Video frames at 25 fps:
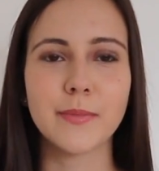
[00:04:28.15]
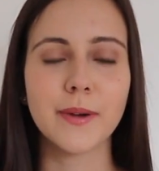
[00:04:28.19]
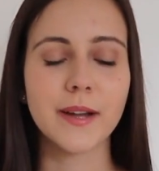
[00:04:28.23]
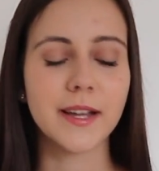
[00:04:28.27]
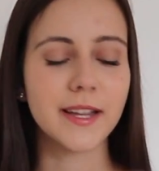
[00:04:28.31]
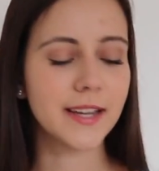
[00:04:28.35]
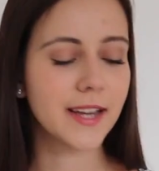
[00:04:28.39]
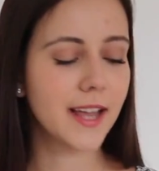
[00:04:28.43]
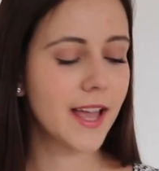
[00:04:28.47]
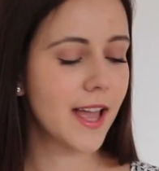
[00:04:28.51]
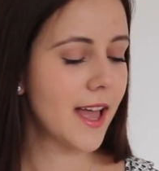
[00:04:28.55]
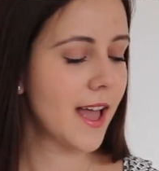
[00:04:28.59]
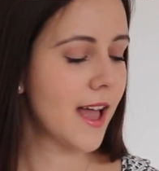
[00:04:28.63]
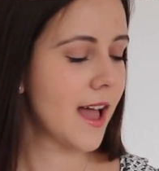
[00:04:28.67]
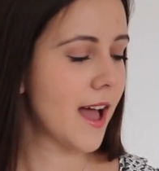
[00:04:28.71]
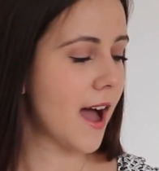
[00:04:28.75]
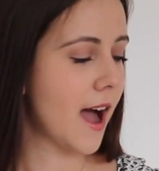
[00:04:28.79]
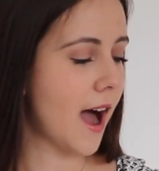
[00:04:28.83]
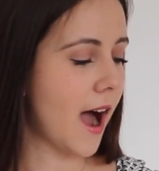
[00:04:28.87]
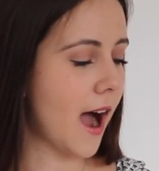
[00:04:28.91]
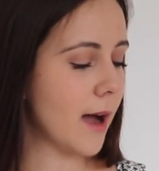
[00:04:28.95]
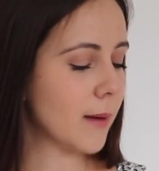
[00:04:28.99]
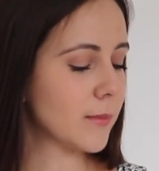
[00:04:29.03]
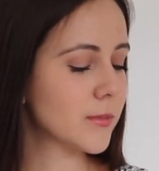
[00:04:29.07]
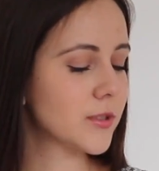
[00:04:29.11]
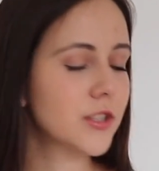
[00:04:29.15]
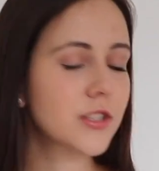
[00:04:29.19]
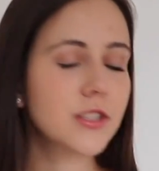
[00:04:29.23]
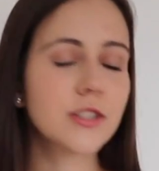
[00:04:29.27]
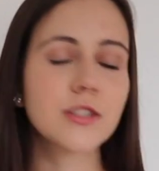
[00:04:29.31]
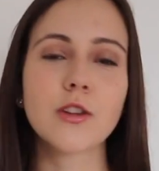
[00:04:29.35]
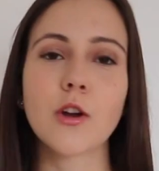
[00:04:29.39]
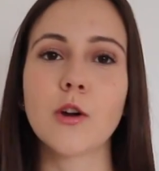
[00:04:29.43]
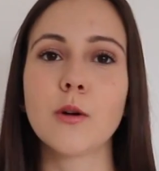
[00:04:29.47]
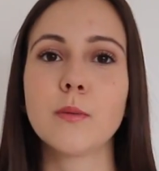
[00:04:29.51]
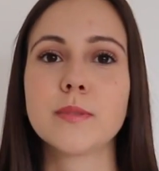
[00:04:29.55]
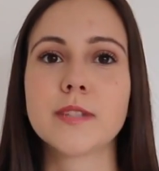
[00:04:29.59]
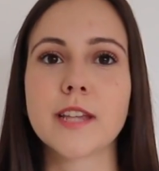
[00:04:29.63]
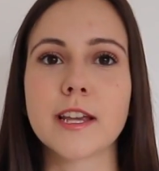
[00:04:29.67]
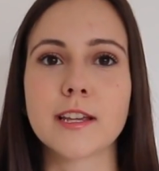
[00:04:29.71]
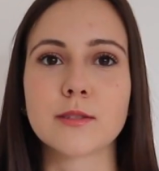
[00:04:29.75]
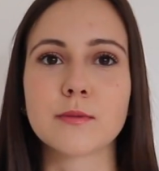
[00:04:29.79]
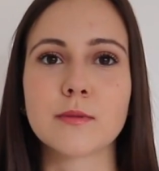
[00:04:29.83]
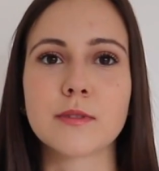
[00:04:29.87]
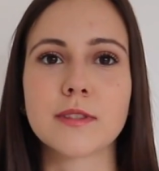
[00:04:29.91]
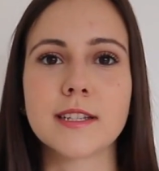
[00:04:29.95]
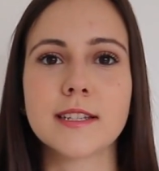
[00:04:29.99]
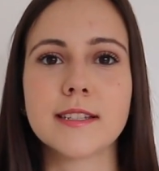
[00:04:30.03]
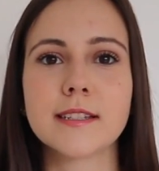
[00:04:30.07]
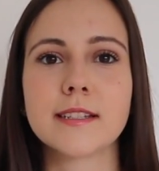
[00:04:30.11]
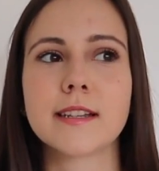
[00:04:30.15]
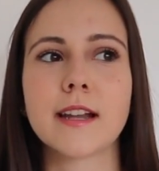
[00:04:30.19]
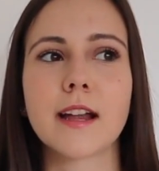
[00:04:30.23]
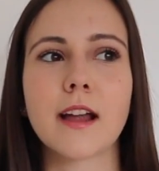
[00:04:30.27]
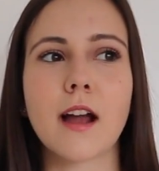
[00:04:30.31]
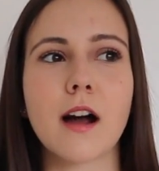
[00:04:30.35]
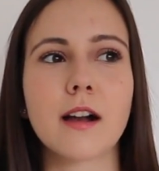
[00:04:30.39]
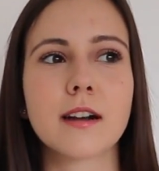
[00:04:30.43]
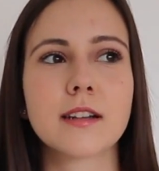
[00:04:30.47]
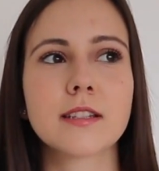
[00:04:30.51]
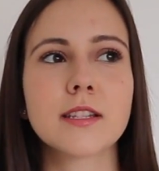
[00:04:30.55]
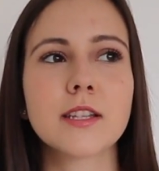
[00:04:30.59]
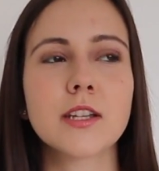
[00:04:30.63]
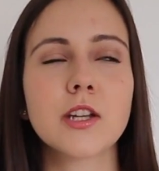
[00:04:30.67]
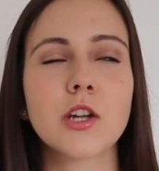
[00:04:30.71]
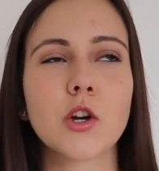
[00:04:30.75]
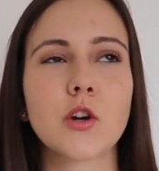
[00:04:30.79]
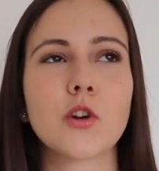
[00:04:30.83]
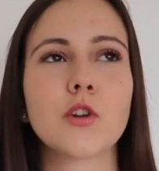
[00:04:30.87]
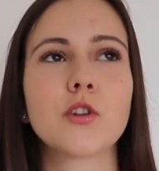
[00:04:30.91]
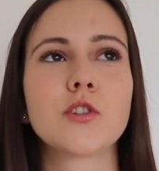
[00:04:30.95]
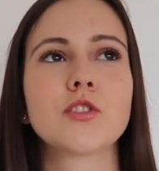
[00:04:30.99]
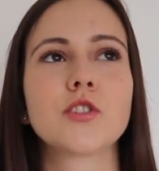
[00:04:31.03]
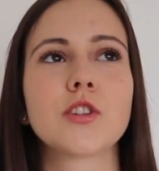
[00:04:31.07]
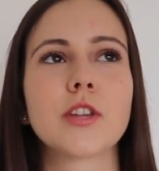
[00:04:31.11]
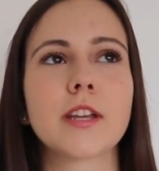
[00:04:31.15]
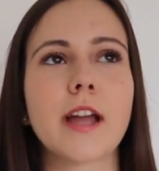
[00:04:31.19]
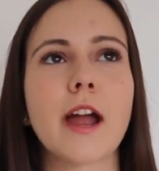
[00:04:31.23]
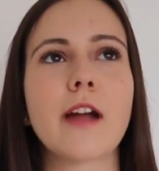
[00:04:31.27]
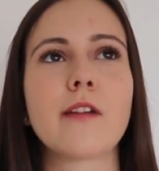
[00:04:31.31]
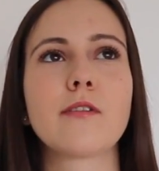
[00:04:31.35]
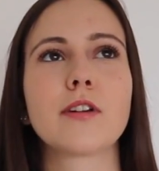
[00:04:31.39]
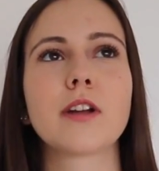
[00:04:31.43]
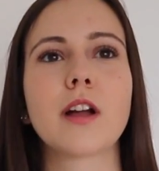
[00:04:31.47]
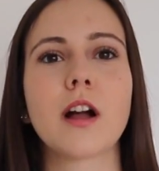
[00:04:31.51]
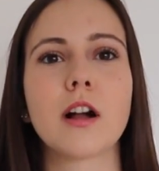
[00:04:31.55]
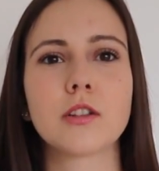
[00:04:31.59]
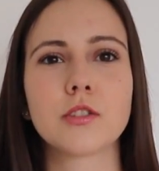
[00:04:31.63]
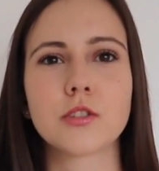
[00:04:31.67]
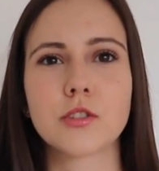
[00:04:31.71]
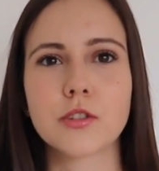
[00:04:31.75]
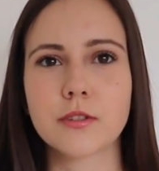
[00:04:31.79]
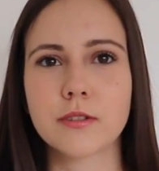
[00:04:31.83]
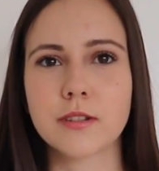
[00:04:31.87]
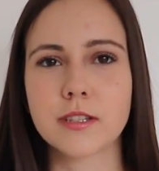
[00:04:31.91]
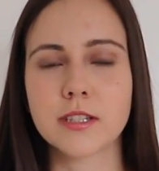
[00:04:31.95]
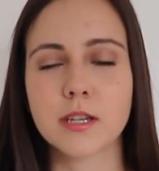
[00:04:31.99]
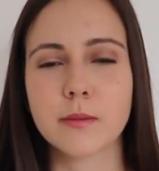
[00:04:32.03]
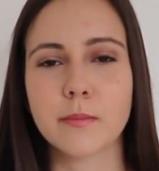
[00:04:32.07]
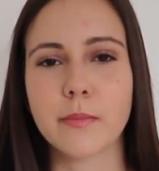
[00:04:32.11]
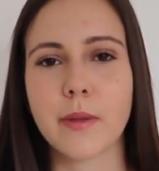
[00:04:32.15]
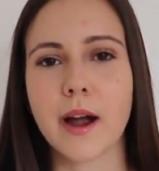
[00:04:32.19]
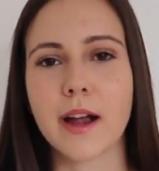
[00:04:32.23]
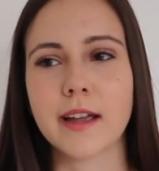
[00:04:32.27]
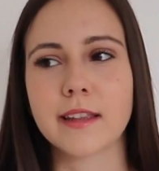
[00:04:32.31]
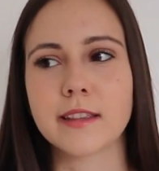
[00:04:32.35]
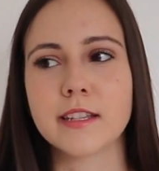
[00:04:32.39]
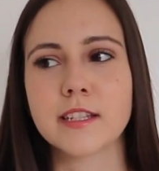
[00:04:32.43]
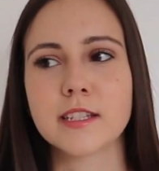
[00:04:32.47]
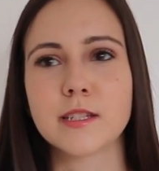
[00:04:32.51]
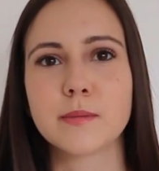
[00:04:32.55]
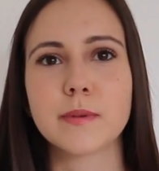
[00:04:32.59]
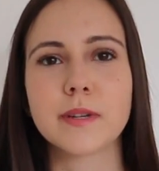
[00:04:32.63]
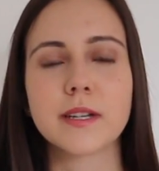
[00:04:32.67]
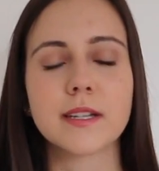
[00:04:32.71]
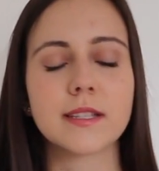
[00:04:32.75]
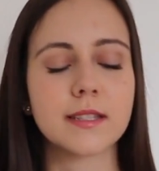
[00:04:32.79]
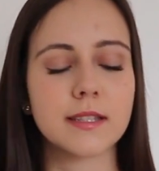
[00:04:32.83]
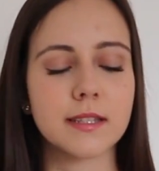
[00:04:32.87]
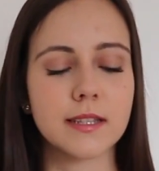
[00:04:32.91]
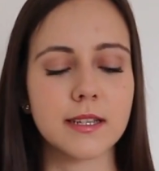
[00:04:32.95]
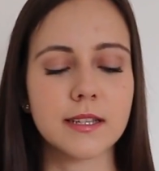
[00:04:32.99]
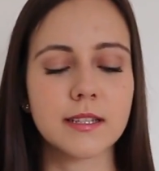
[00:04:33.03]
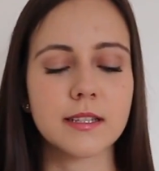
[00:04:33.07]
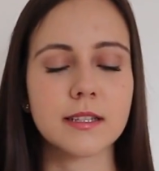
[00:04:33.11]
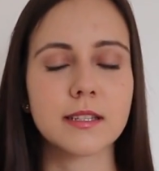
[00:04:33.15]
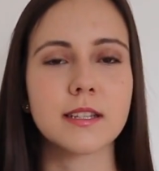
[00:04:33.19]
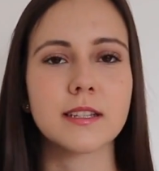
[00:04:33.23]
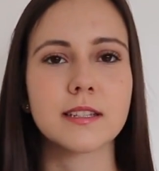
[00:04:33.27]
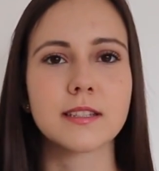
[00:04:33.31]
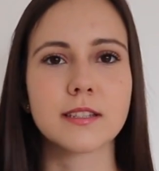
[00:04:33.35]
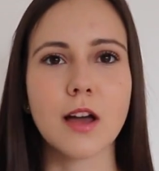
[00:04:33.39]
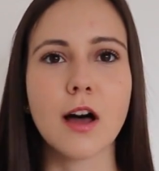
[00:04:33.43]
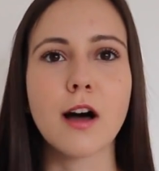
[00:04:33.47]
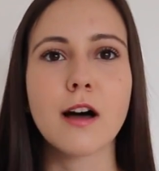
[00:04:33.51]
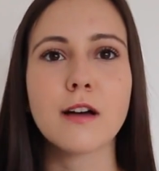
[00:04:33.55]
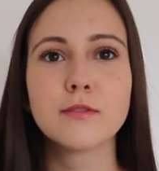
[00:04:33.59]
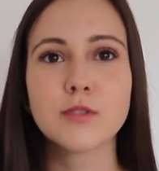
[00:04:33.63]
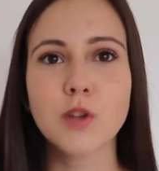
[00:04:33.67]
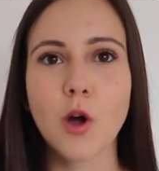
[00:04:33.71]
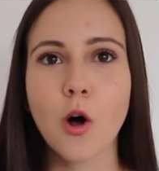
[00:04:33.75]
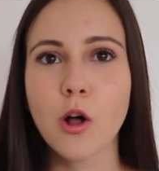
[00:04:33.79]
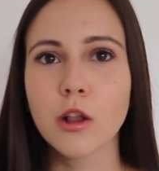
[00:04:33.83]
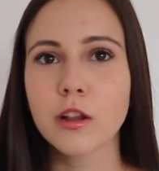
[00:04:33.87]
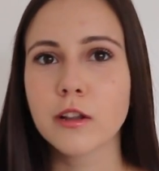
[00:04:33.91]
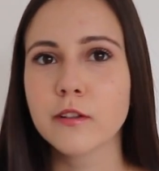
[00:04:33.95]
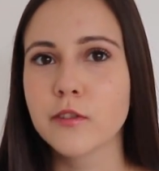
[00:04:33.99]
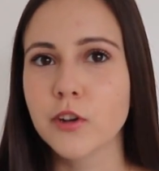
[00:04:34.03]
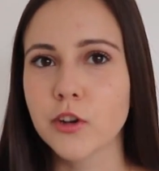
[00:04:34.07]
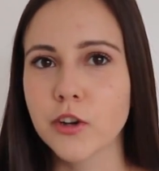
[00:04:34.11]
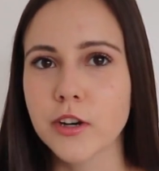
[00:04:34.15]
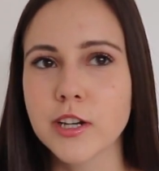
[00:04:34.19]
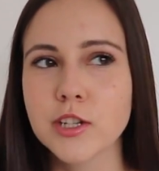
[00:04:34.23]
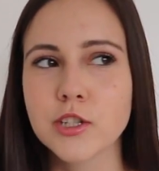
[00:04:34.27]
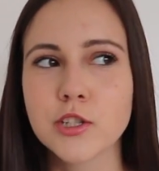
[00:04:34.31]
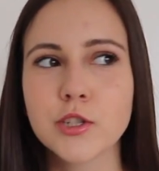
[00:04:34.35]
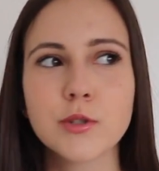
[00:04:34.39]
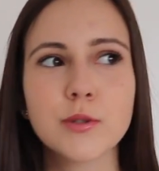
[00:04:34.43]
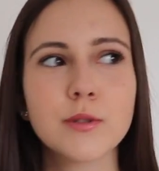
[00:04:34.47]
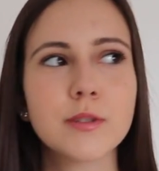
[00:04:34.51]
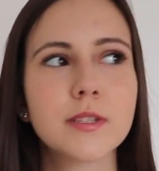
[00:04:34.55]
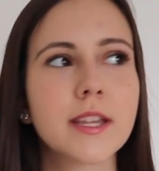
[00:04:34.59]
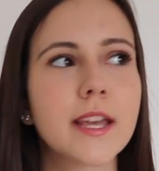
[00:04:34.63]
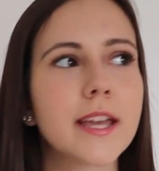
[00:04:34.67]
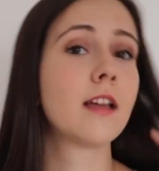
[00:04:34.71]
But I'm just so obsessed with these, and I honestly urge like every college student to buy these because this solves all of our issues.